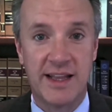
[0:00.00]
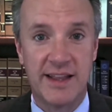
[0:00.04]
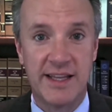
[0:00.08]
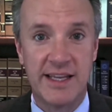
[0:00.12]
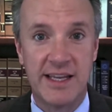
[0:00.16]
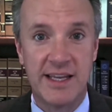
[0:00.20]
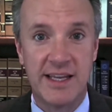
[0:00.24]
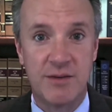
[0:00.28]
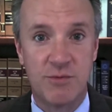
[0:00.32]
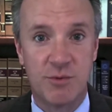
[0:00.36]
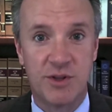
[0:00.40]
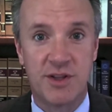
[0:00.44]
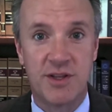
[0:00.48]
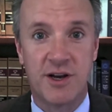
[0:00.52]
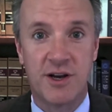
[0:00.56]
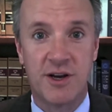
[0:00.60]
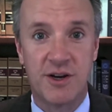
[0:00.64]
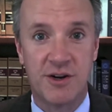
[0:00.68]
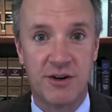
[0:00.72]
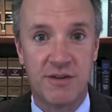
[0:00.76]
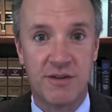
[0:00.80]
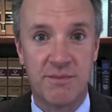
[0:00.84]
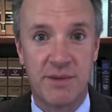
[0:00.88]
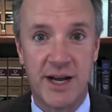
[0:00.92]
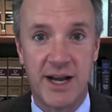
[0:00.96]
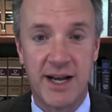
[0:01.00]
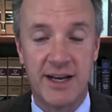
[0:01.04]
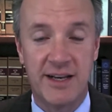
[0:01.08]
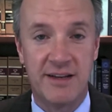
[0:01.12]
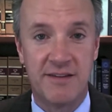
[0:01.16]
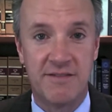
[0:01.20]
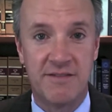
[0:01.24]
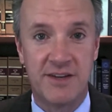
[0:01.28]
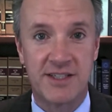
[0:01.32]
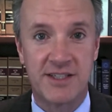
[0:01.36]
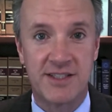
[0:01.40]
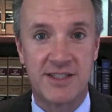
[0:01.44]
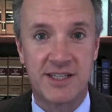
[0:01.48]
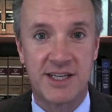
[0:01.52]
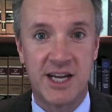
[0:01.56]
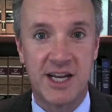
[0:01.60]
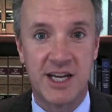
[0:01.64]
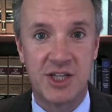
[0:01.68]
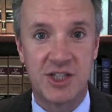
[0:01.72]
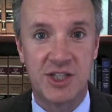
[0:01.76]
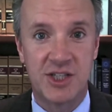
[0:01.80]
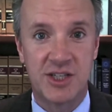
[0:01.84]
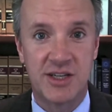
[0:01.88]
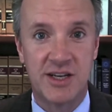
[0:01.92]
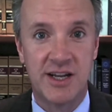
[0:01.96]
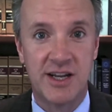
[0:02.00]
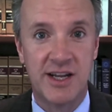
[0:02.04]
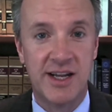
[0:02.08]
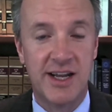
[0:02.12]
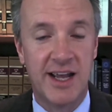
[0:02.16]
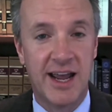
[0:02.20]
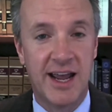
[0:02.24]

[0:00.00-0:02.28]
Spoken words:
lead with the Hunter Biden investigation.